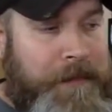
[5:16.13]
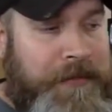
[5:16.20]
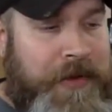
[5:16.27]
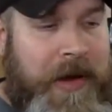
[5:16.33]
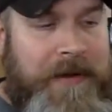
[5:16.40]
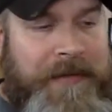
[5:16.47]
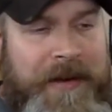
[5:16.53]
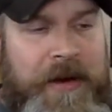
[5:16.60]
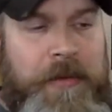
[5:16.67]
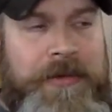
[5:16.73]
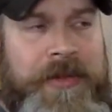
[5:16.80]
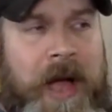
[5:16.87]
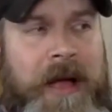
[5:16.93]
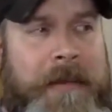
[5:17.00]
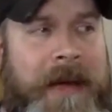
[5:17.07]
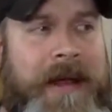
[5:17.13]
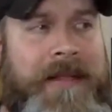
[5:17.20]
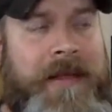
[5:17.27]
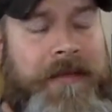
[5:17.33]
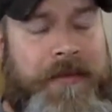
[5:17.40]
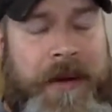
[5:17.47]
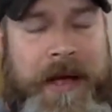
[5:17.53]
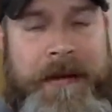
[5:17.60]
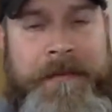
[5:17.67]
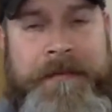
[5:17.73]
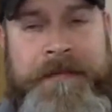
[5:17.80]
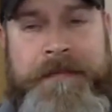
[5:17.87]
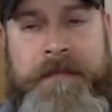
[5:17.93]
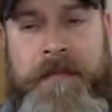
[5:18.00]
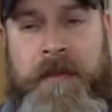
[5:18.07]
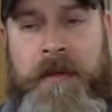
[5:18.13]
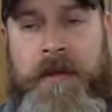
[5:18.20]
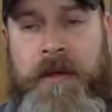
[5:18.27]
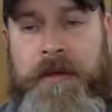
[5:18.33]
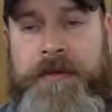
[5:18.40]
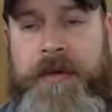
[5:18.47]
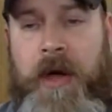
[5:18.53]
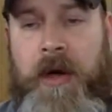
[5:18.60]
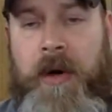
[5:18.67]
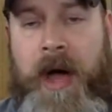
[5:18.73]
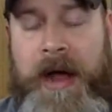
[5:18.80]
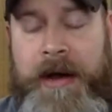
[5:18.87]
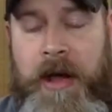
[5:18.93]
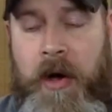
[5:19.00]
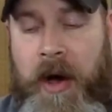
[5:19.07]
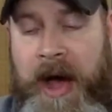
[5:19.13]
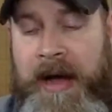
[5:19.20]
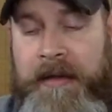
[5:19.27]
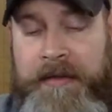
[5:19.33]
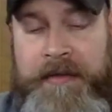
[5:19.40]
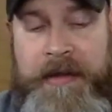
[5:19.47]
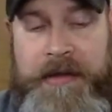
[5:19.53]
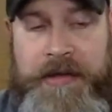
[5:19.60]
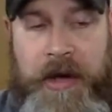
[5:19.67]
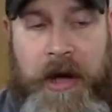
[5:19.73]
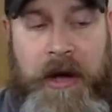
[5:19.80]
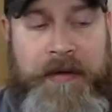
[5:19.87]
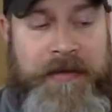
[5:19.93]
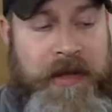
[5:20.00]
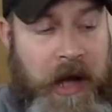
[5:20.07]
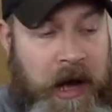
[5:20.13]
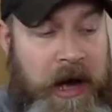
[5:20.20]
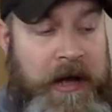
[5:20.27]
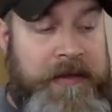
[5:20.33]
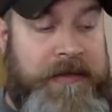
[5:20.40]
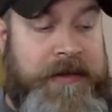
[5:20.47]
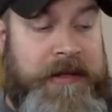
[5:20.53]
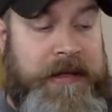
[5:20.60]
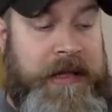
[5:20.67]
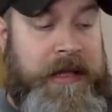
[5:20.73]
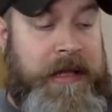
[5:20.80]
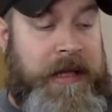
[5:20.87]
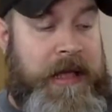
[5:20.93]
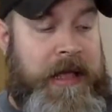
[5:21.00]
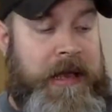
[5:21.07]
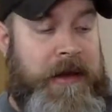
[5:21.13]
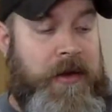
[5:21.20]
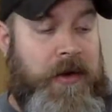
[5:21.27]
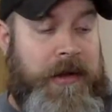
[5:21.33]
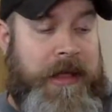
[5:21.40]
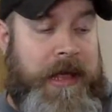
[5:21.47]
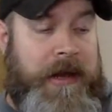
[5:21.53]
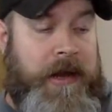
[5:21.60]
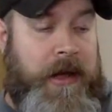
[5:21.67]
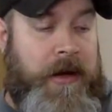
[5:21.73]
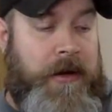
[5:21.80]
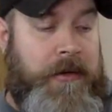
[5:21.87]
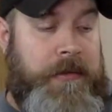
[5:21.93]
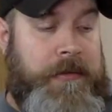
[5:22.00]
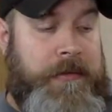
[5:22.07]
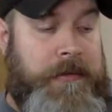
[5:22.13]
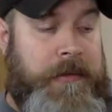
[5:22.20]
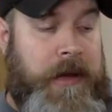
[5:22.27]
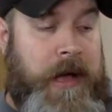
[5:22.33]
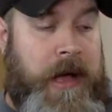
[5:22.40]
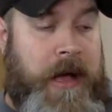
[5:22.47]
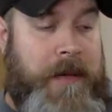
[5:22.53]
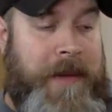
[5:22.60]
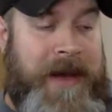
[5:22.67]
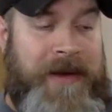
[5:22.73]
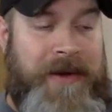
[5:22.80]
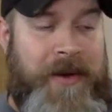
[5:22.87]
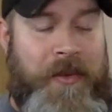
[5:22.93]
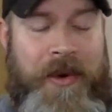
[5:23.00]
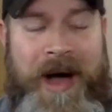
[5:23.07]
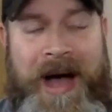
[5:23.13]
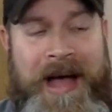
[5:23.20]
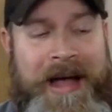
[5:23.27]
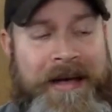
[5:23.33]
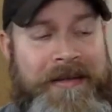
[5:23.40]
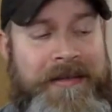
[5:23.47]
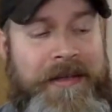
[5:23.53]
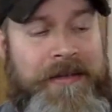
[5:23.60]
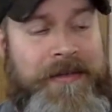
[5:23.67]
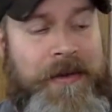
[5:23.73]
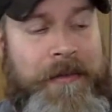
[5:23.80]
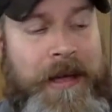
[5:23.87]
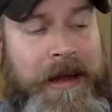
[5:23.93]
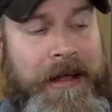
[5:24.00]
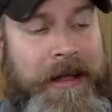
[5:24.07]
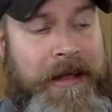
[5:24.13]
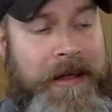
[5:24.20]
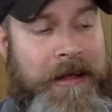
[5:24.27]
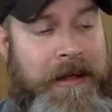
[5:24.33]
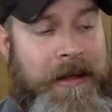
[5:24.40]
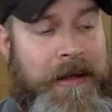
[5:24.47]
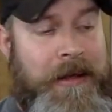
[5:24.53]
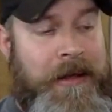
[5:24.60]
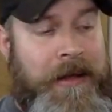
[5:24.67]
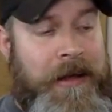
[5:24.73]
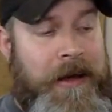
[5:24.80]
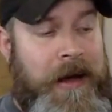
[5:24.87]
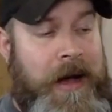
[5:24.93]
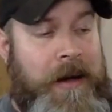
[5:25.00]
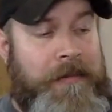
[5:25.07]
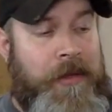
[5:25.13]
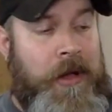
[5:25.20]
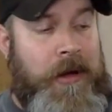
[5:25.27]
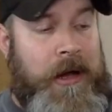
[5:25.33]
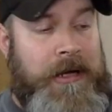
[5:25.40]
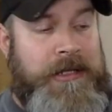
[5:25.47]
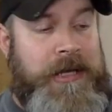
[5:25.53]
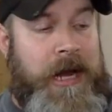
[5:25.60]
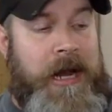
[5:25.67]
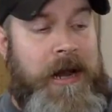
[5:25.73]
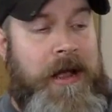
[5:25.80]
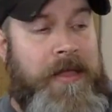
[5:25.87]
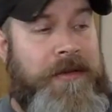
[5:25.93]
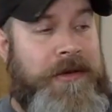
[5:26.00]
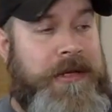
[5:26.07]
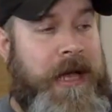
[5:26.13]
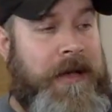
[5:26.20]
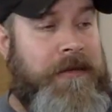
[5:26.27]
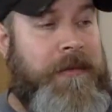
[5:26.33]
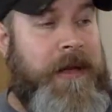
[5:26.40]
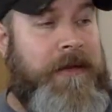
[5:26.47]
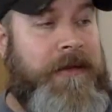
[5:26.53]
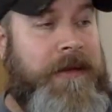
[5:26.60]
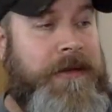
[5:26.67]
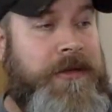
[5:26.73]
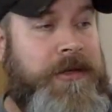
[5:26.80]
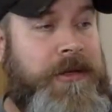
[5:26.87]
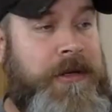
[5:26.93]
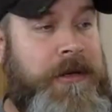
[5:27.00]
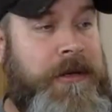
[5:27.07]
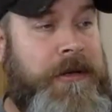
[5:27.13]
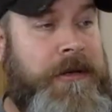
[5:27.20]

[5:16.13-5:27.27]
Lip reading: So I figure we'll talk about it this way. So I know I see dogs constantly in Orlando. I don't know why I see so many. Look, I just got another text message.